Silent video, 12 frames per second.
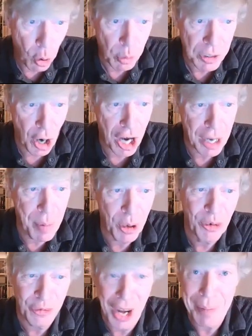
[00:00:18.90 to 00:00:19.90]
will talk about
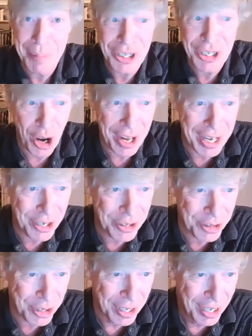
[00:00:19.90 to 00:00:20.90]
her family
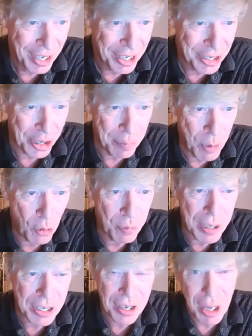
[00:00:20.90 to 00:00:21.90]
ties to the
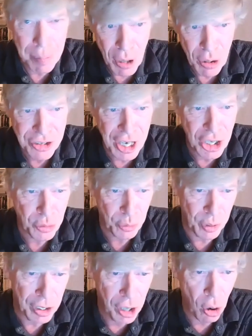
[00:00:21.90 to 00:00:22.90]
movement about a
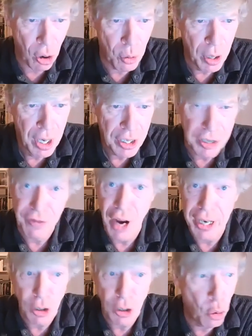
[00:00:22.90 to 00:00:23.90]
century ago to
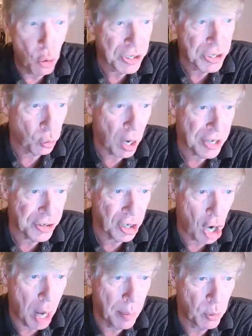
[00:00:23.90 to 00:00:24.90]
find homes across the
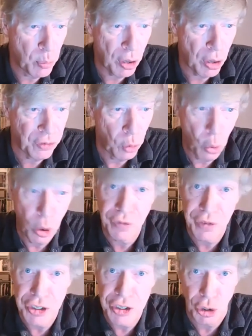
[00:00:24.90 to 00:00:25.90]
Commonwealth for
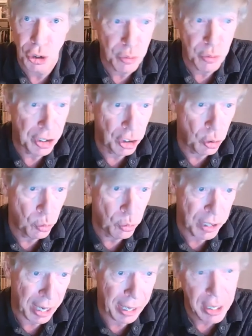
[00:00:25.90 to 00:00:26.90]
orphan children in the
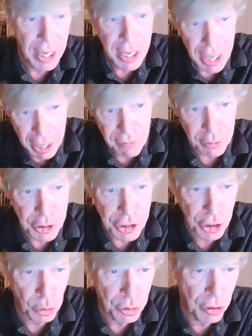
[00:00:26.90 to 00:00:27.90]
UK and for
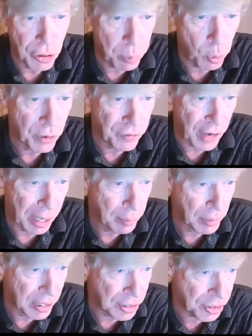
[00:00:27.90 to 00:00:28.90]
children of poor
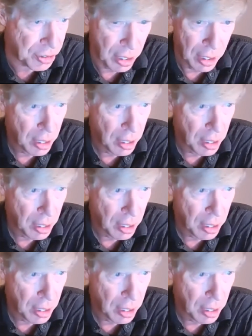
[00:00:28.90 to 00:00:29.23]
families.